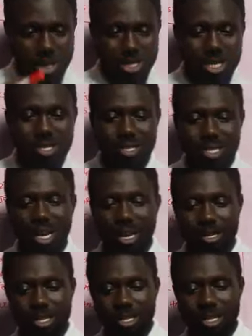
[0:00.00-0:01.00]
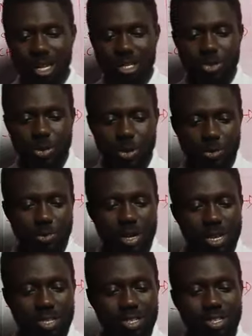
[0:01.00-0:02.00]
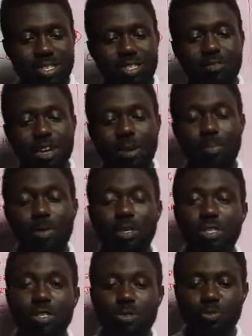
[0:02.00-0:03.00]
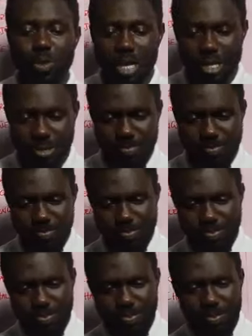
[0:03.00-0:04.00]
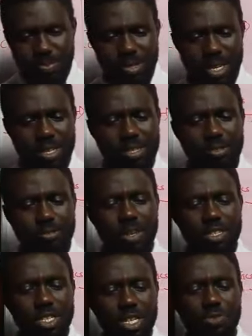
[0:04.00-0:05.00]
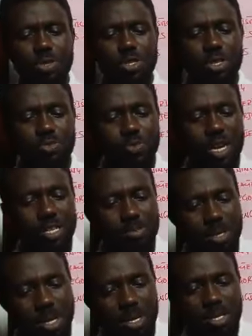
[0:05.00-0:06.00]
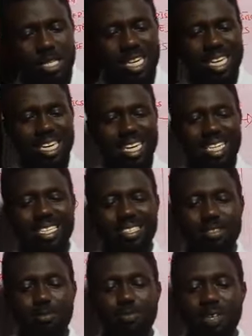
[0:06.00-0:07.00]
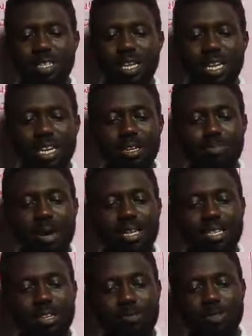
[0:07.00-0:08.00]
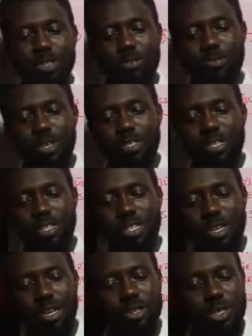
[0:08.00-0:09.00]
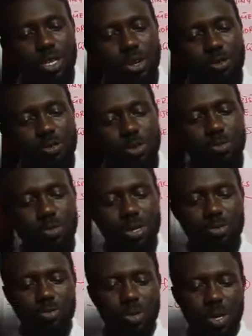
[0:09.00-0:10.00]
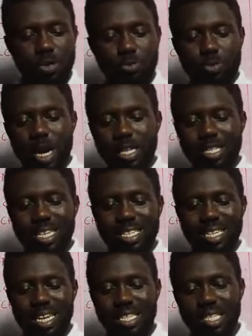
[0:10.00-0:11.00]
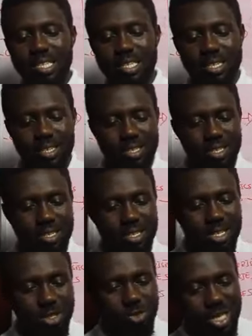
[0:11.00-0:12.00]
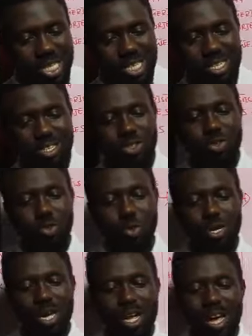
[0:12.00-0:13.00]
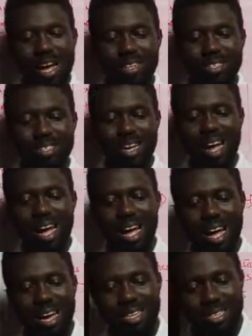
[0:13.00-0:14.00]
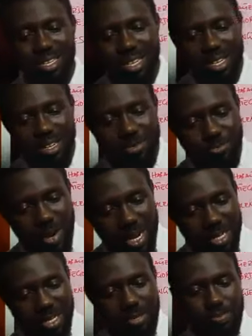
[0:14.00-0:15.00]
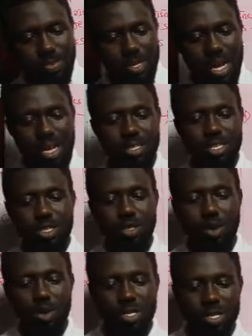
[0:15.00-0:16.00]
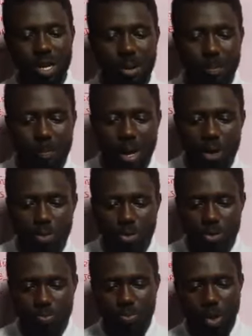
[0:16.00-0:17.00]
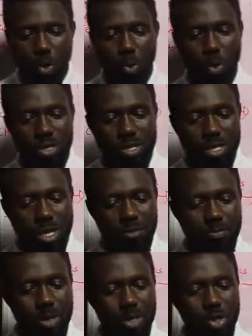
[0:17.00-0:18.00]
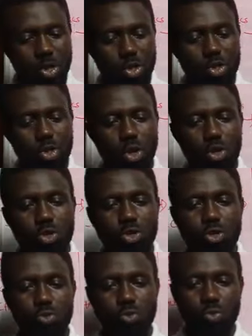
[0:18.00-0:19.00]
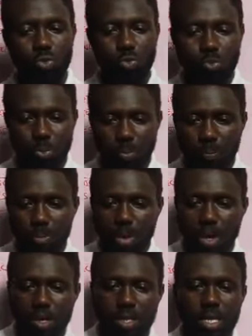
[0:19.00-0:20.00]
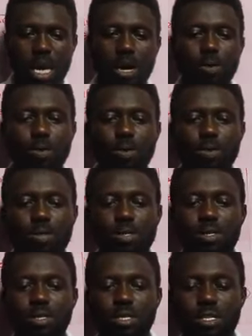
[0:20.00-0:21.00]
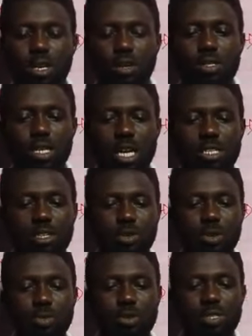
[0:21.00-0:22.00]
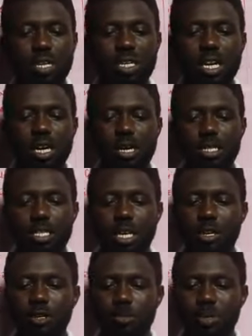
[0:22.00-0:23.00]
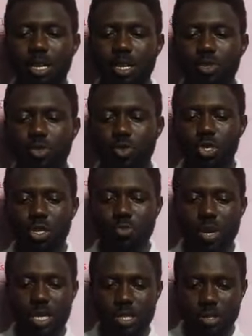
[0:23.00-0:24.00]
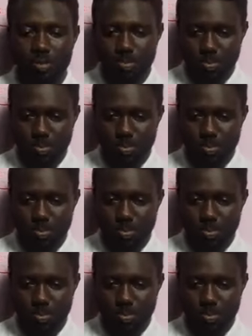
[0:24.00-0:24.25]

this category of rights, that's the civil and political right, is the first generation rights because it is the first legally binding of the Universal Declaration of Human Rights in 1966. The treaty is known as the hard right, as they talked about what the government should not do. Now, the second category we said the economic and social rights.